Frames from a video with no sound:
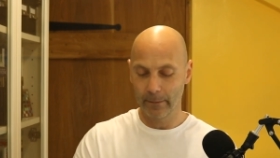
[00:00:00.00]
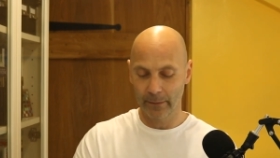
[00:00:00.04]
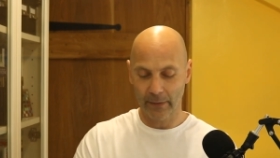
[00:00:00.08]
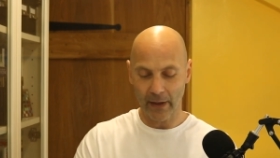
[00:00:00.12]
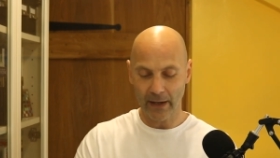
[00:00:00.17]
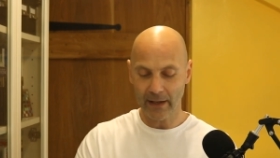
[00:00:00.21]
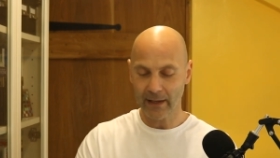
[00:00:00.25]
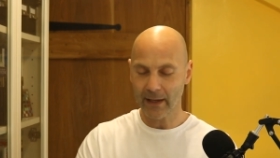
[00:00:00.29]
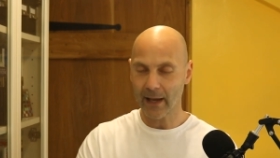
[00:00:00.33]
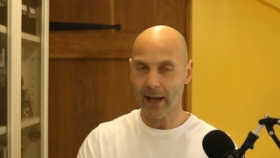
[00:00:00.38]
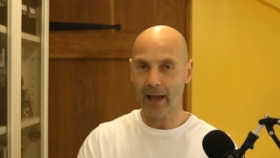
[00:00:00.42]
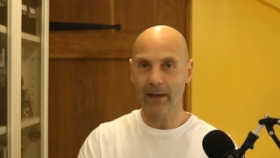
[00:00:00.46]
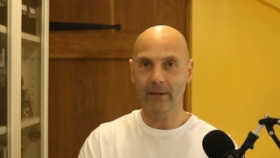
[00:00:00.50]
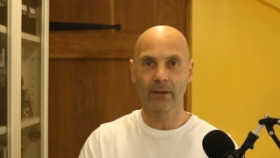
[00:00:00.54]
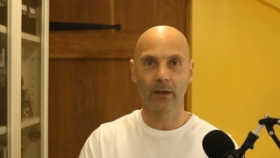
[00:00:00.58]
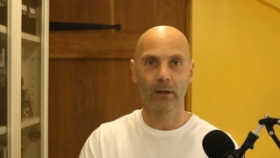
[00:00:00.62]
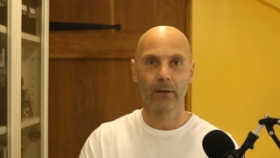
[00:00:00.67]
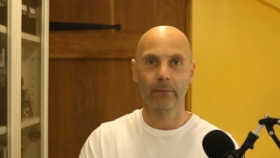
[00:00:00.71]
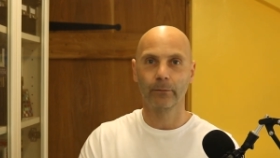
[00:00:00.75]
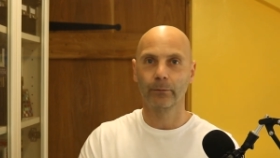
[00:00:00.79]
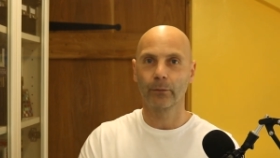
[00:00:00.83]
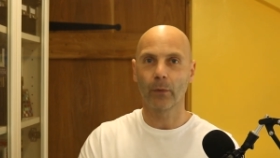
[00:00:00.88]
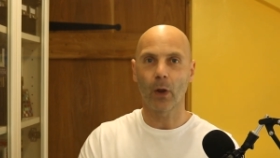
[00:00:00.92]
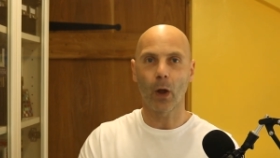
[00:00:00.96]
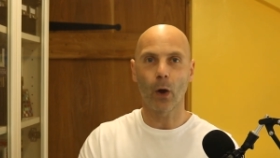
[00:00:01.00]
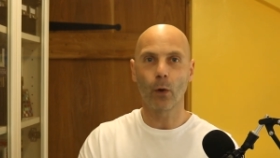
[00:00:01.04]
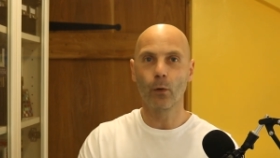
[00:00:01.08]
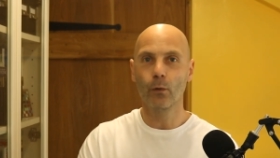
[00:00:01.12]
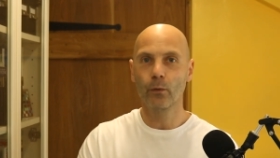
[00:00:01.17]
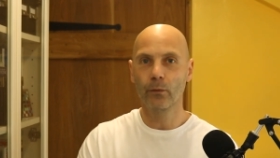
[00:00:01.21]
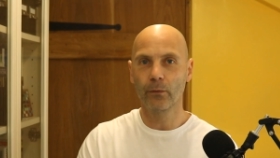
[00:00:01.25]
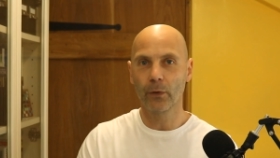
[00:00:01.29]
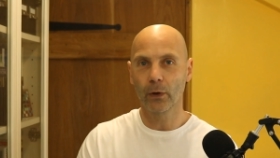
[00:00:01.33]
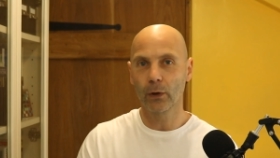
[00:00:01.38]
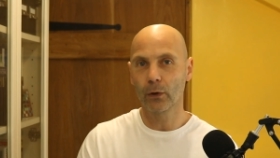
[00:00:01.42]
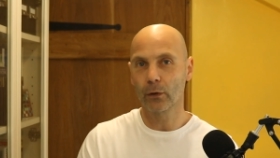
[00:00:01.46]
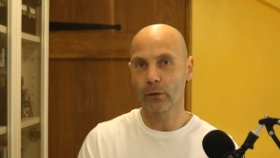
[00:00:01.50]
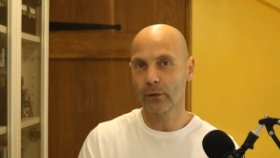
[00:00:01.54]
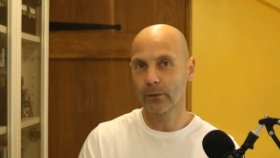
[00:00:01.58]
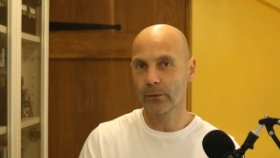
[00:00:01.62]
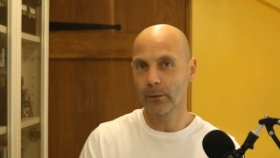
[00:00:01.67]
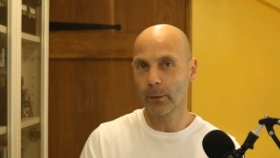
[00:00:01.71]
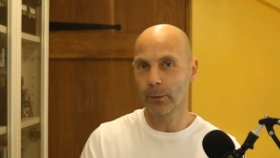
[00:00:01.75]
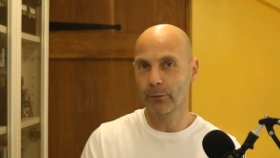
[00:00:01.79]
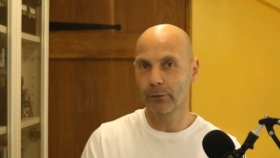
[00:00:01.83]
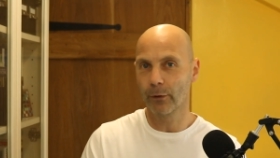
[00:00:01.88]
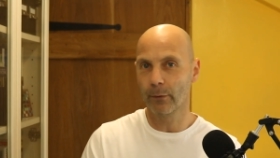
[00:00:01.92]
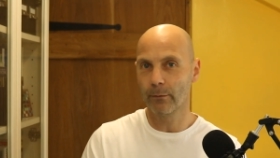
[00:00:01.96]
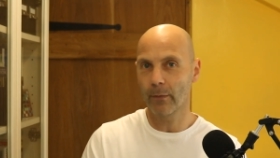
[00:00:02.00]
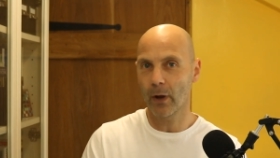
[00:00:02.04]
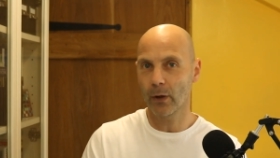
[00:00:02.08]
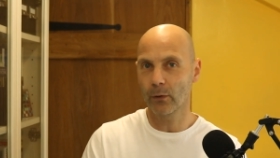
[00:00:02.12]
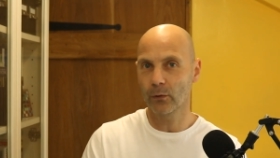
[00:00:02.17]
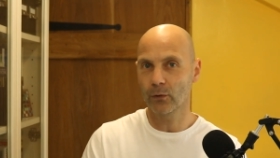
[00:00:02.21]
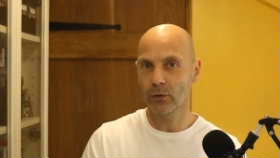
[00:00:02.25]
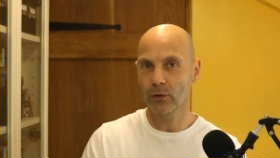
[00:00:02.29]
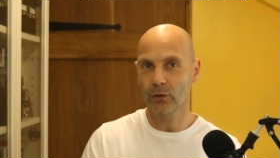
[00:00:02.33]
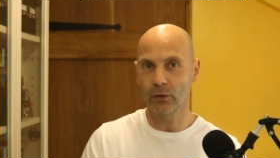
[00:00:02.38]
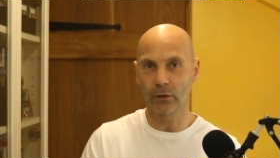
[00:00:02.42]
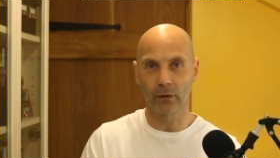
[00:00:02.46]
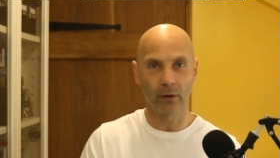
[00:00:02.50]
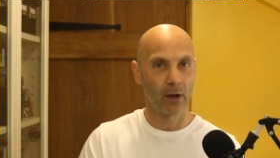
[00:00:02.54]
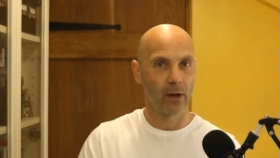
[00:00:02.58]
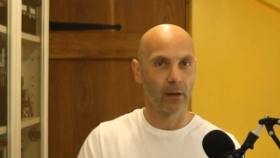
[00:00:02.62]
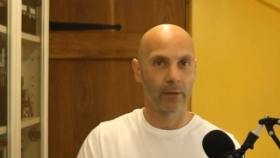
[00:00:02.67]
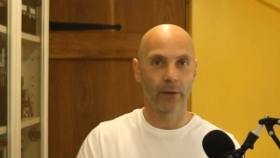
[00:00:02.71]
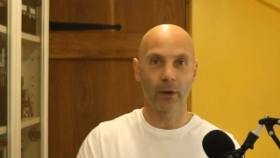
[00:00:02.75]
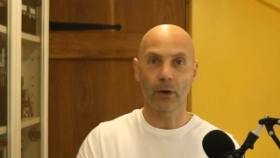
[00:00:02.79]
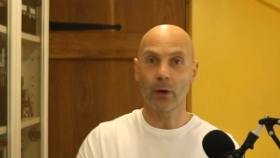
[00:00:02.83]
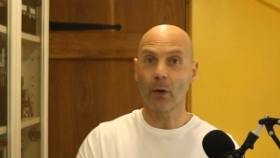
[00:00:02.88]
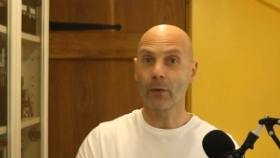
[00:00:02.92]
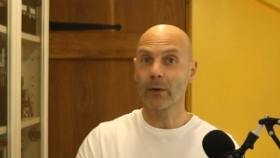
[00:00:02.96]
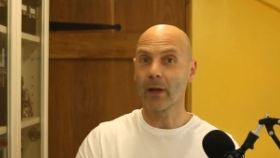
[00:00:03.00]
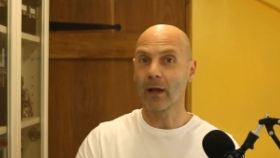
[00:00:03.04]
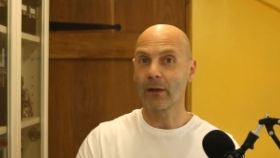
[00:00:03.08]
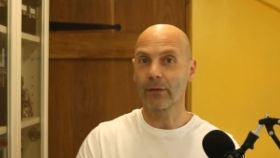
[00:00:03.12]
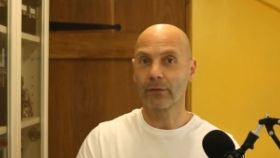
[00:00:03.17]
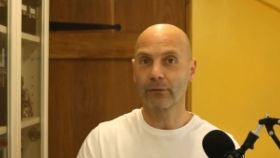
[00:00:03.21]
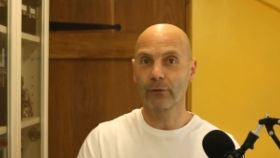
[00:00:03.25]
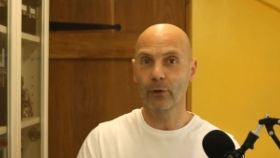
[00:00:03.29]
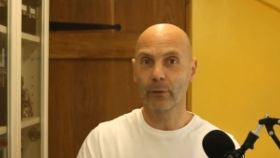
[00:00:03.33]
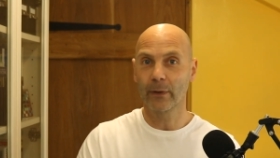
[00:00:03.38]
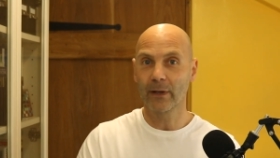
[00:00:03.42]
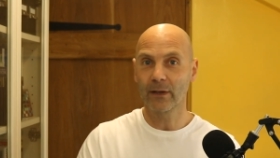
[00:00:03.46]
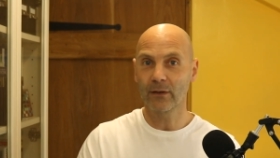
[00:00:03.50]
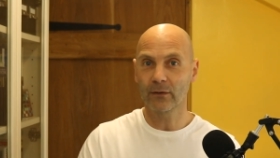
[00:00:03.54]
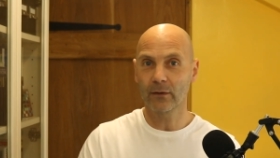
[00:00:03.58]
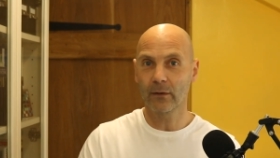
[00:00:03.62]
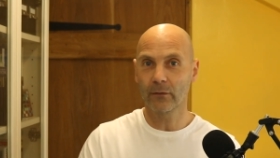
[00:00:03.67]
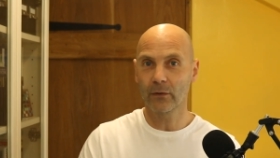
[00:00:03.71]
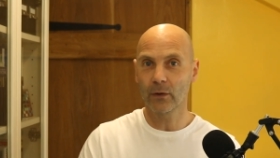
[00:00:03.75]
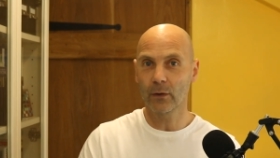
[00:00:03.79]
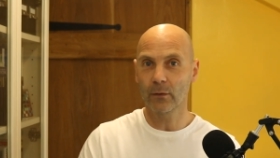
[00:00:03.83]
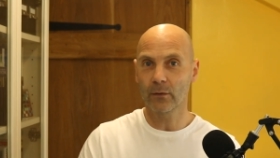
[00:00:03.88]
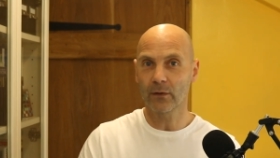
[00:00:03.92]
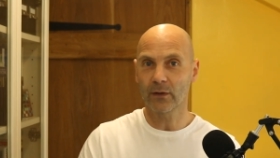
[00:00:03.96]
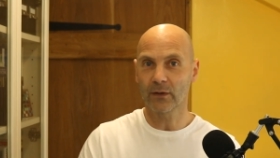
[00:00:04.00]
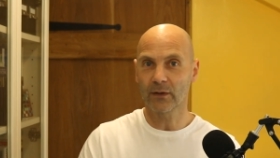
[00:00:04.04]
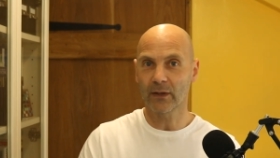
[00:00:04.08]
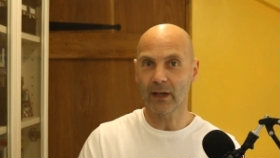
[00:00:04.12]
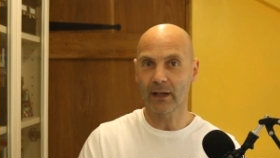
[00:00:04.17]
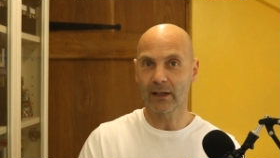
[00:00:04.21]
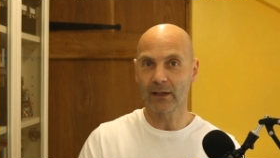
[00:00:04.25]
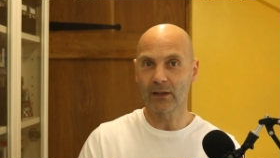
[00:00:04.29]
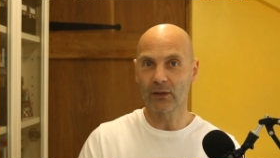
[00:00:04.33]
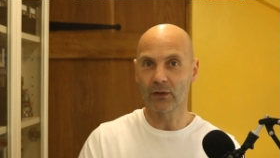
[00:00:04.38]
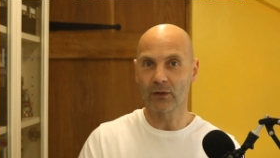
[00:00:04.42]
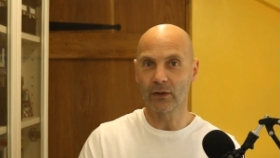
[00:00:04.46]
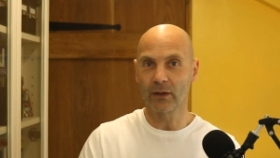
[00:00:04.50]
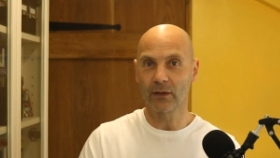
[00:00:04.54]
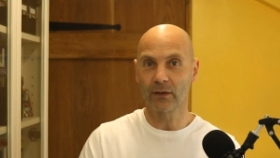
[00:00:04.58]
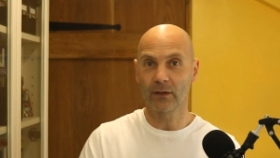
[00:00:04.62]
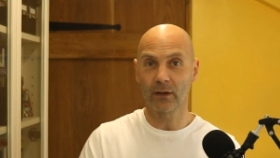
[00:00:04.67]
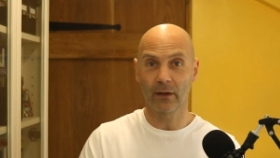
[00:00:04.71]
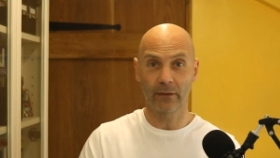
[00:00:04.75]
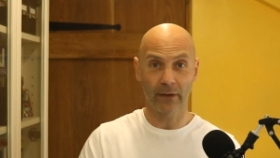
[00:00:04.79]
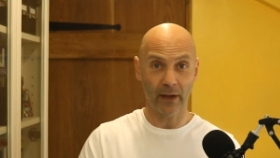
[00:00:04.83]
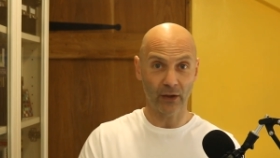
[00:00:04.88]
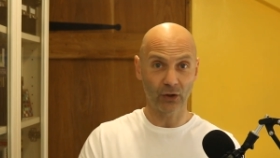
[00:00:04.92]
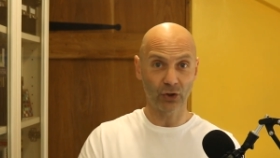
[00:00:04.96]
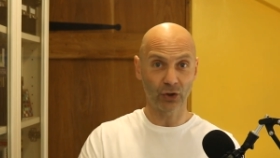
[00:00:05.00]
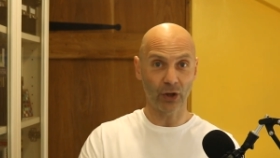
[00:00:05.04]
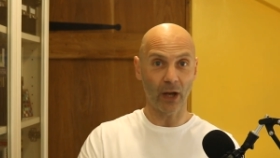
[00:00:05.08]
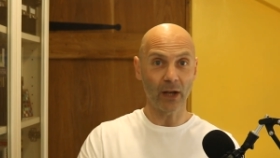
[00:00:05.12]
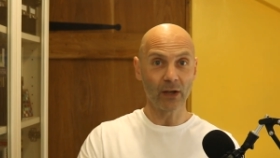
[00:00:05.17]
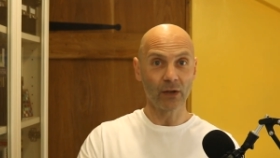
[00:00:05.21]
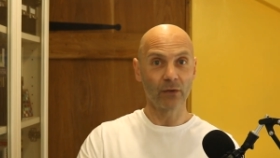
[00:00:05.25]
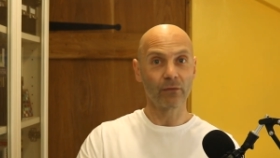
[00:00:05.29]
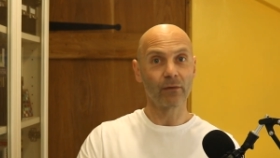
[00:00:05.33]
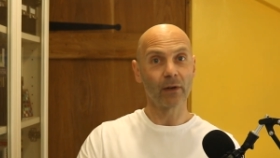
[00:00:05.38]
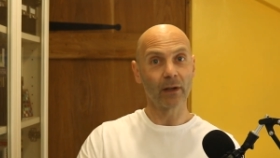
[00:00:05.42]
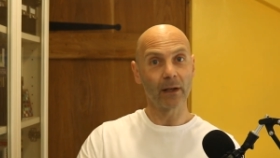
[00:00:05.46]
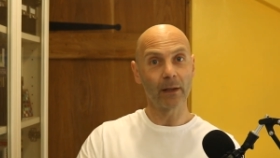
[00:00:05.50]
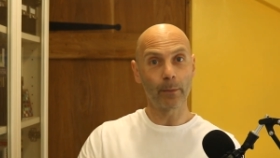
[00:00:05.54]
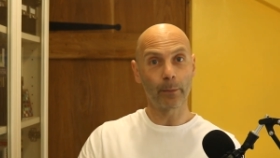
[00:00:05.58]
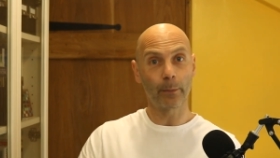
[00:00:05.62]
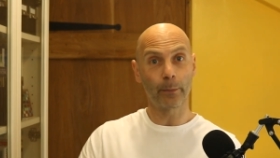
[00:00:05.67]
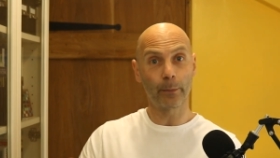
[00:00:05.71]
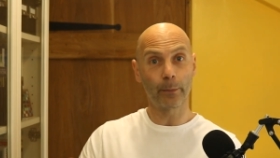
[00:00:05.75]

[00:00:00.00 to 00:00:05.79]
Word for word: They get overlooked for promotion, they don't get through interview stages, they're generally